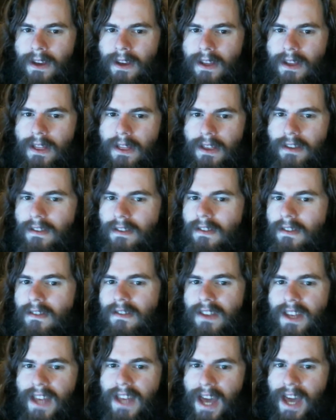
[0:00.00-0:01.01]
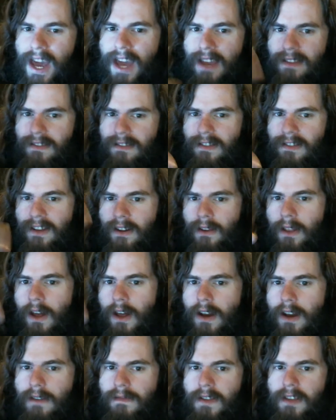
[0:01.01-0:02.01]
This is the case in a
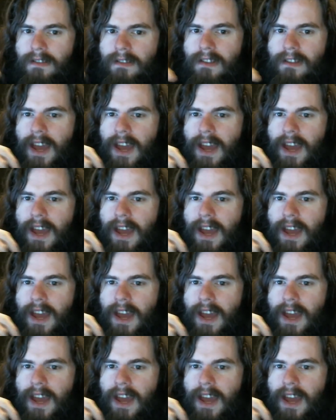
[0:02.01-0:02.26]
lot of these